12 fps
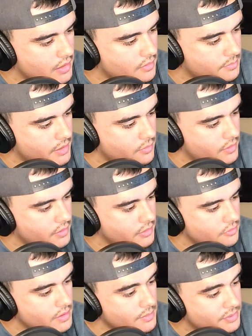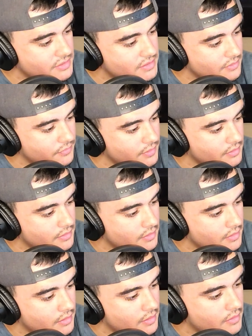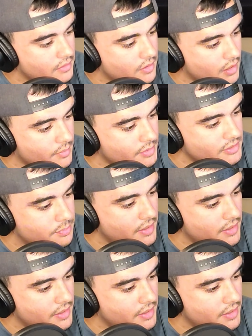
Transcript: Out of my way. The Great Pacific Garbage